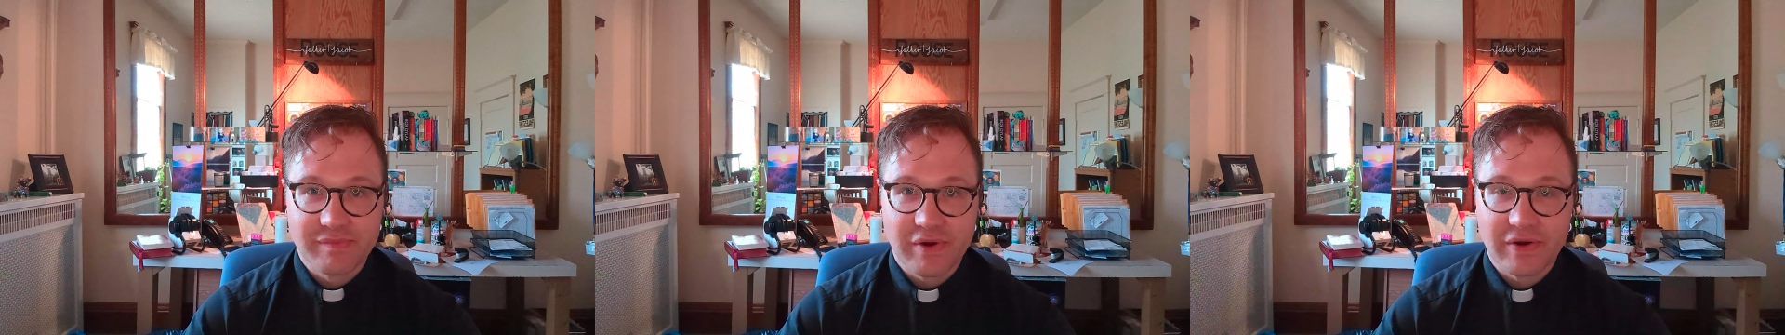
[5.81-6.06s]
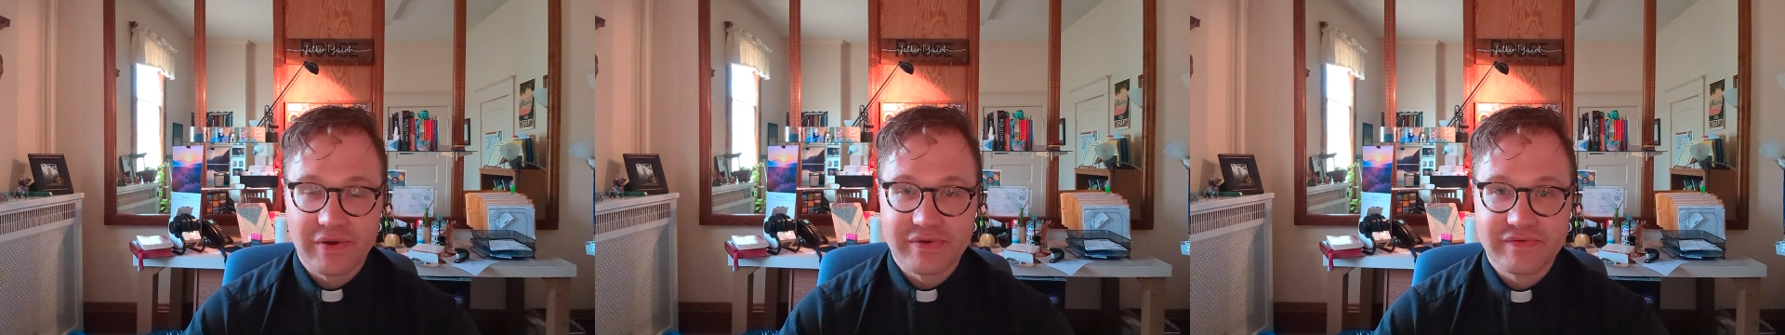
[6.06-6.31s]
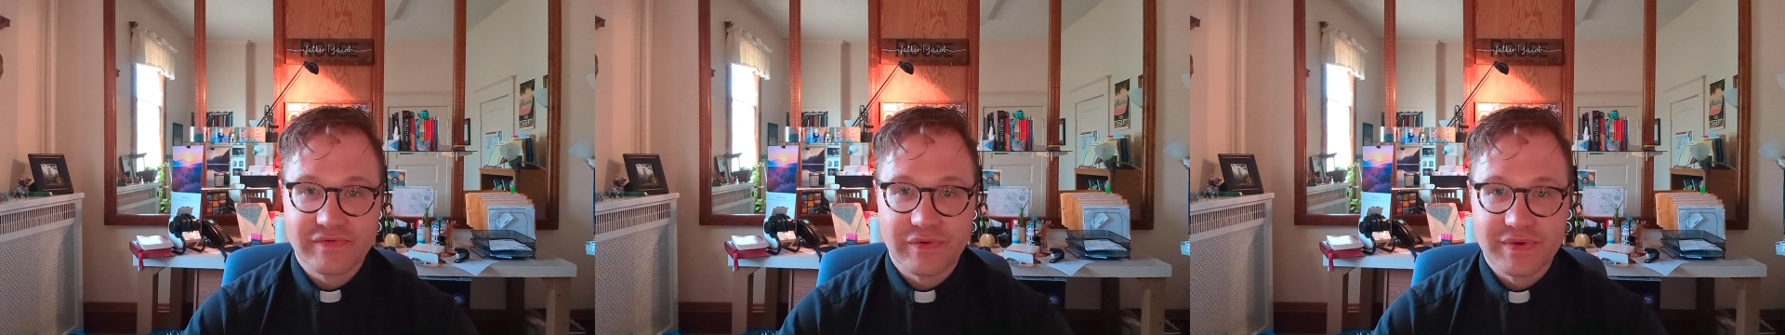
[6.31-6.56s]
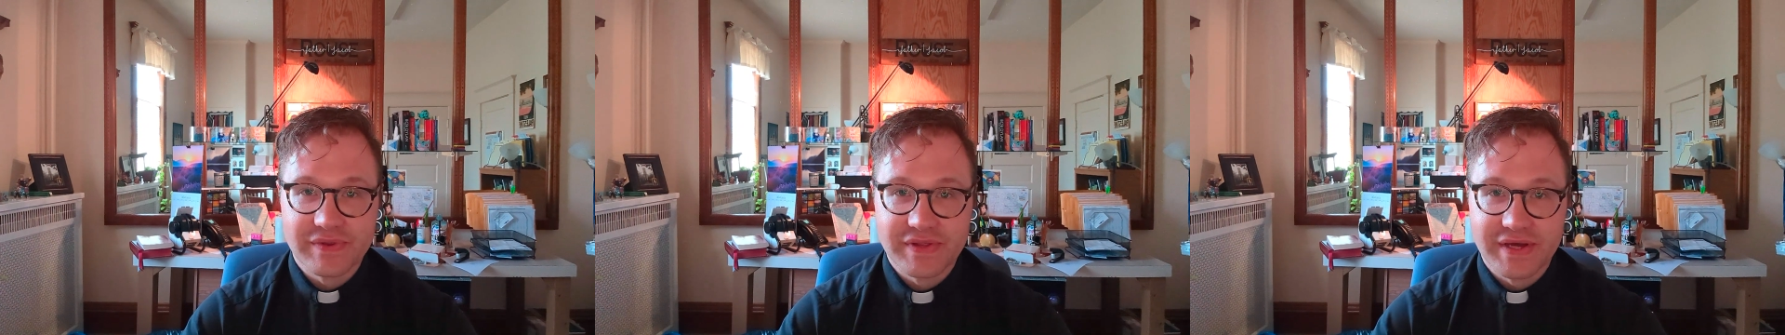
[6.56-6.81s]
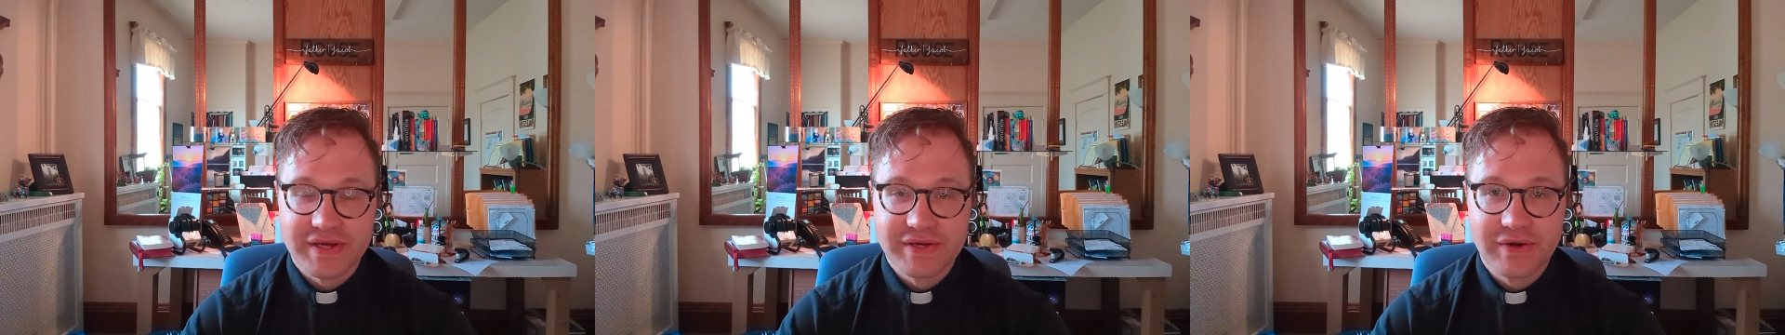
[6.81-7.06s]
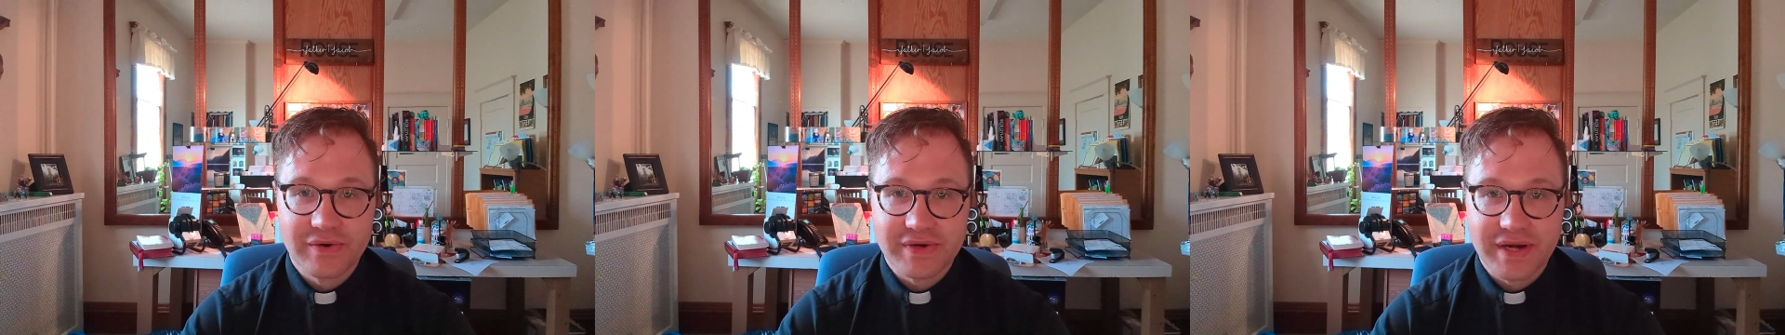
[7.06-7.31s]
borrowed for the
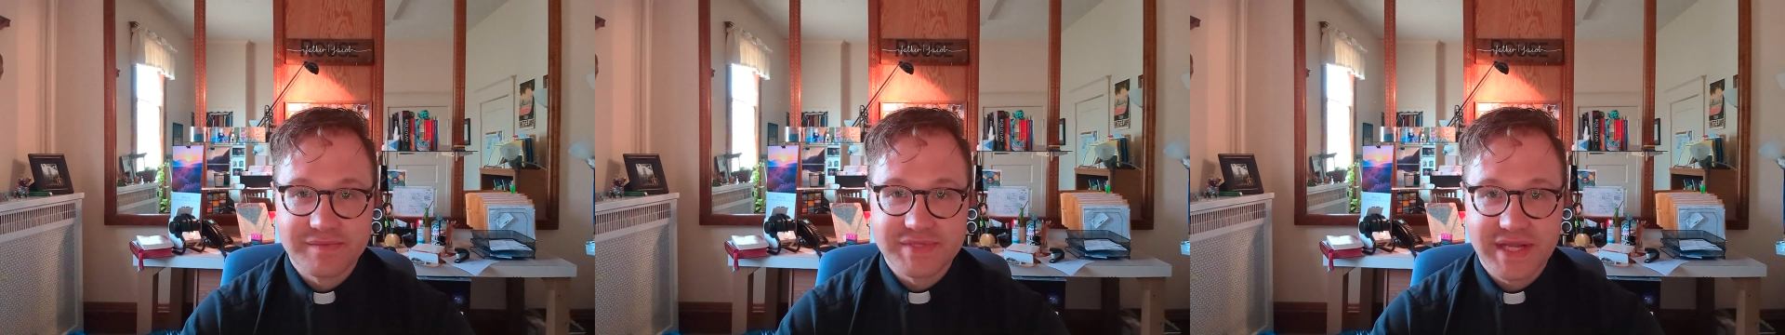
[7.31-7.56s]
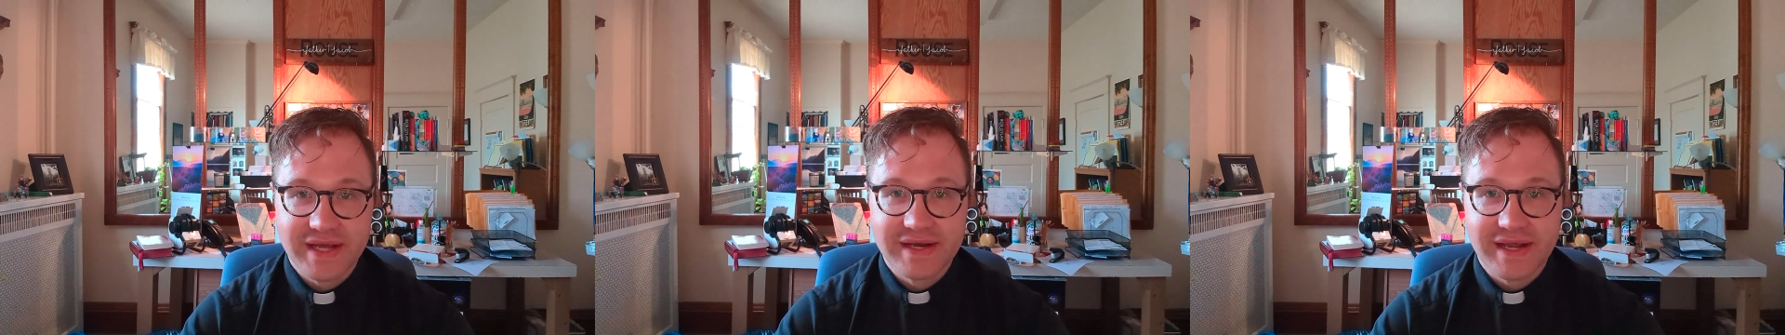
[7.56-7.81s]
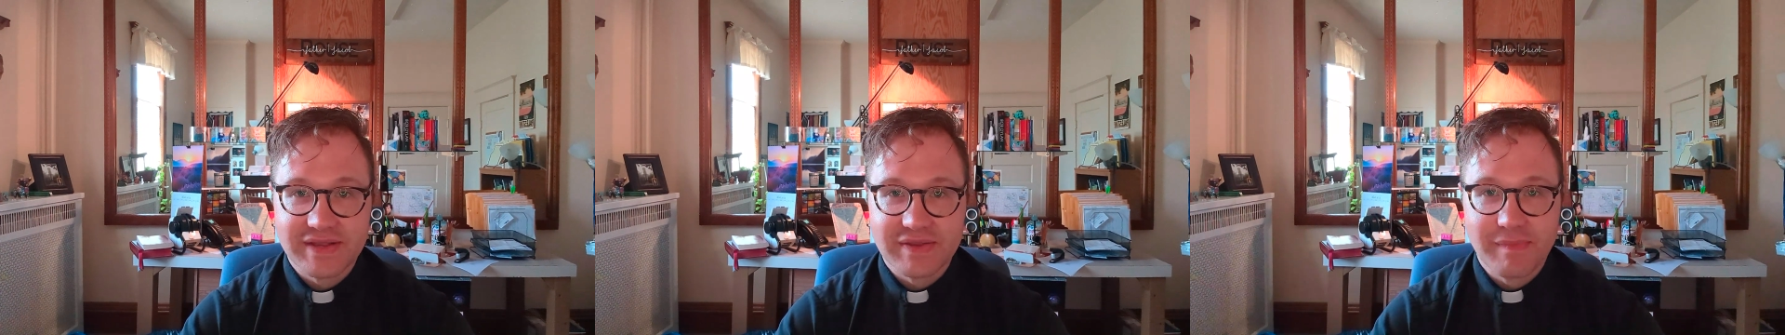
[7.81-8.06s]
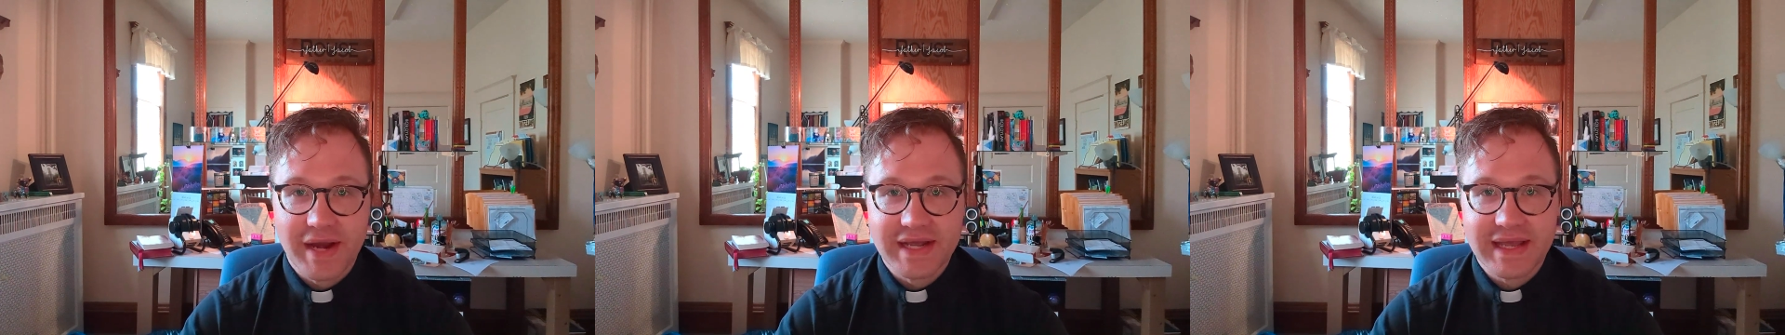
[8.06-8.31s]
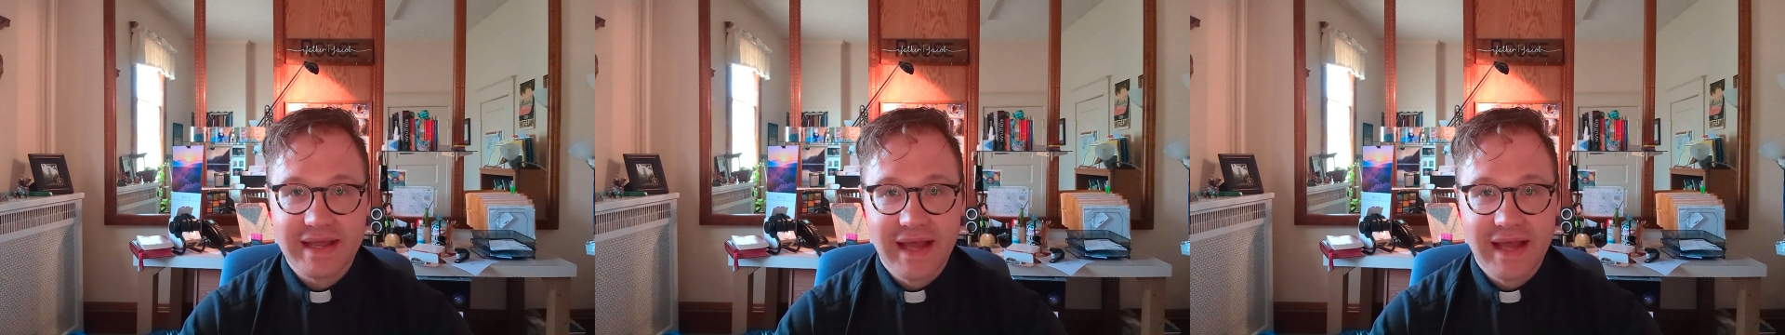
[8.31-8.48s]
Notre Dame stand at the mighty